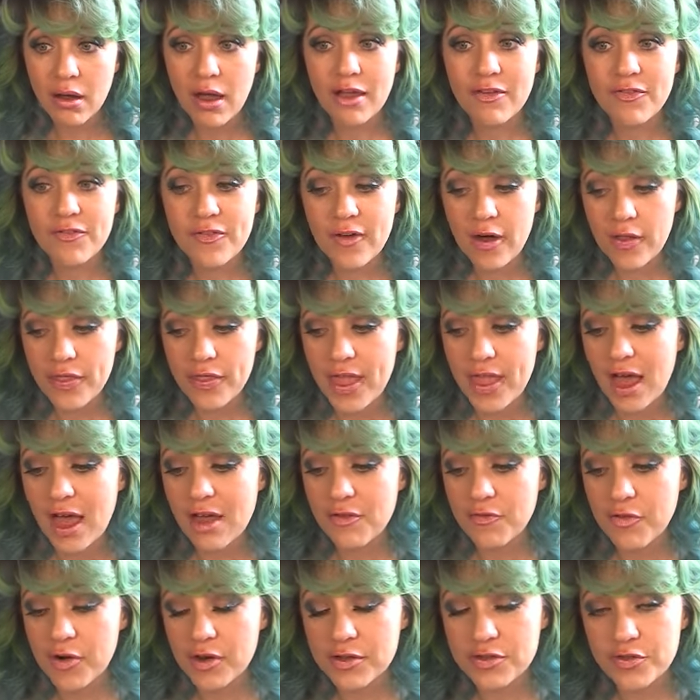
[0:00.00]
I felt
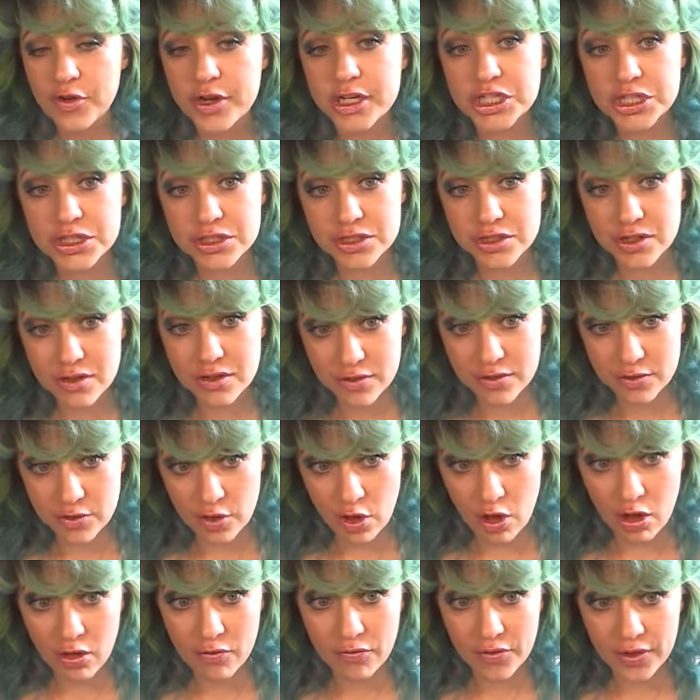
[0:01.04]
that frustration
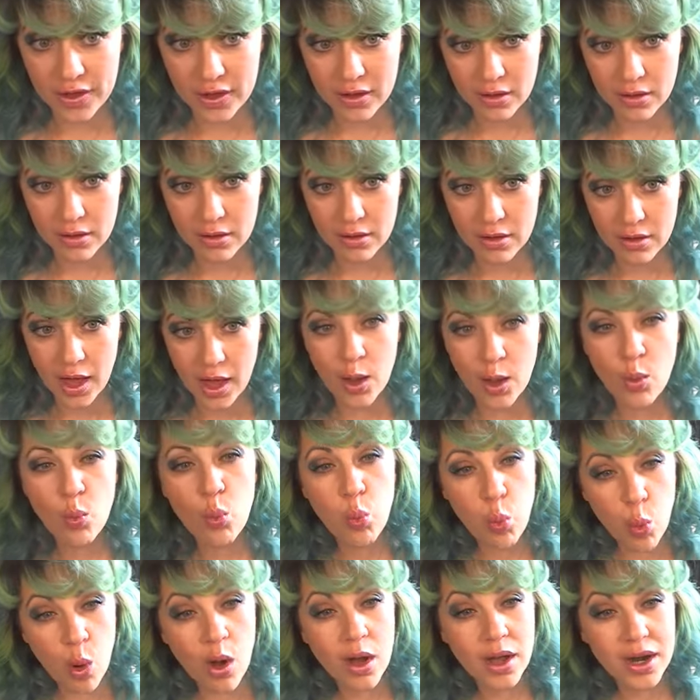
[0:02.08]
dissolving. I
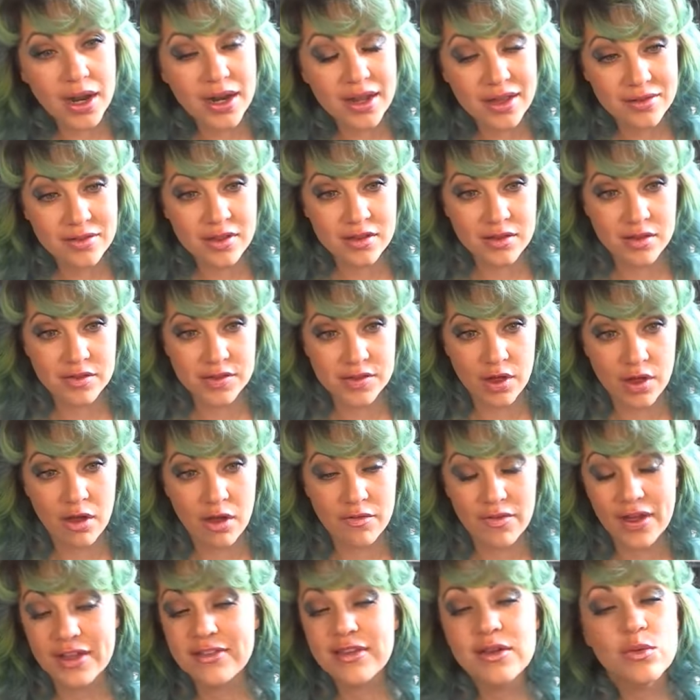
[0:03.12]
wanted it to dissolve.
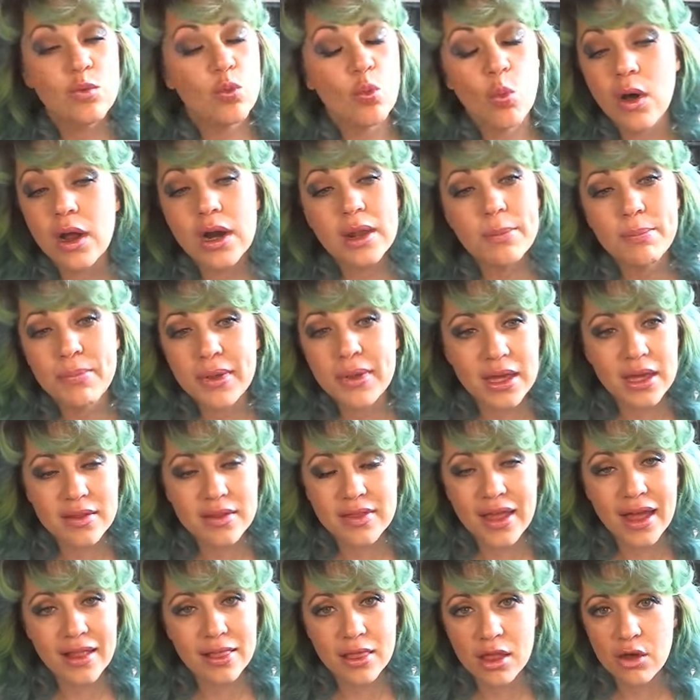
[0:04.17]
I didn't want to be in
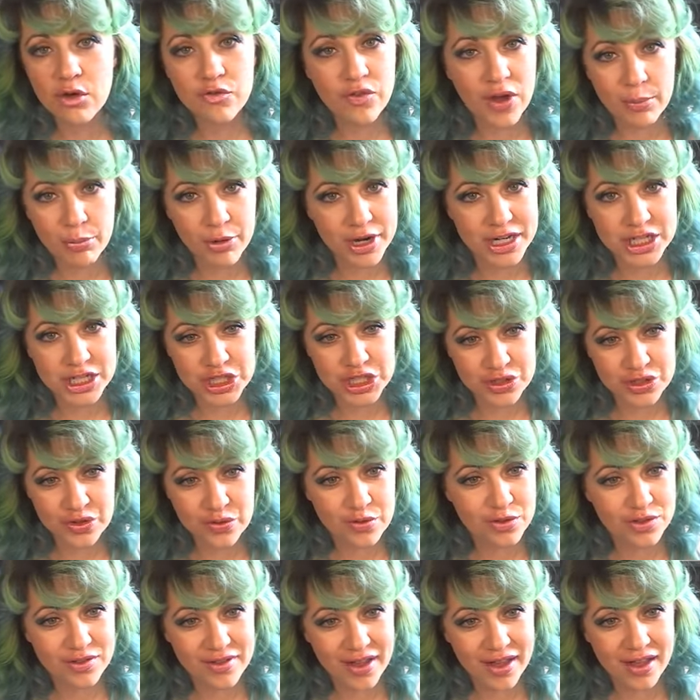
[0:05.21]
that low vibrational
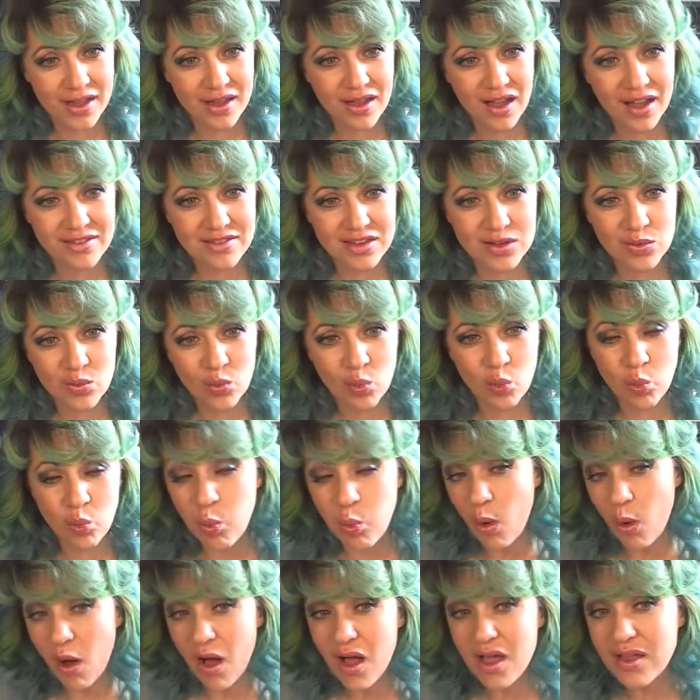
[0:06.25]
state. I didn't
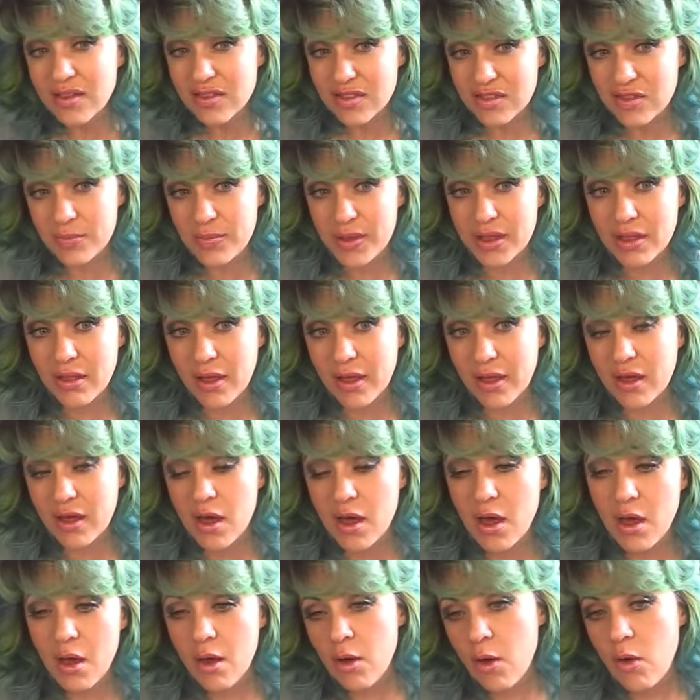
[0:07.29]
want to be like,
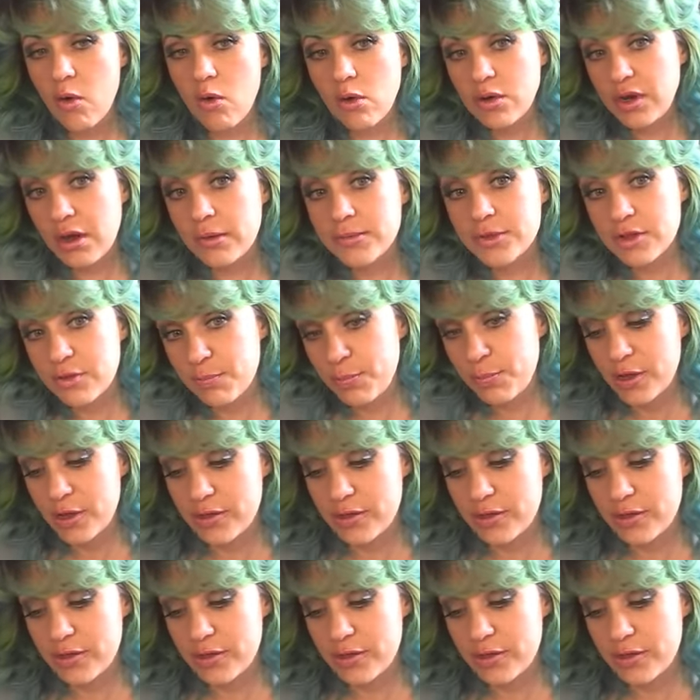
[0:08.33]
oh, now I'm just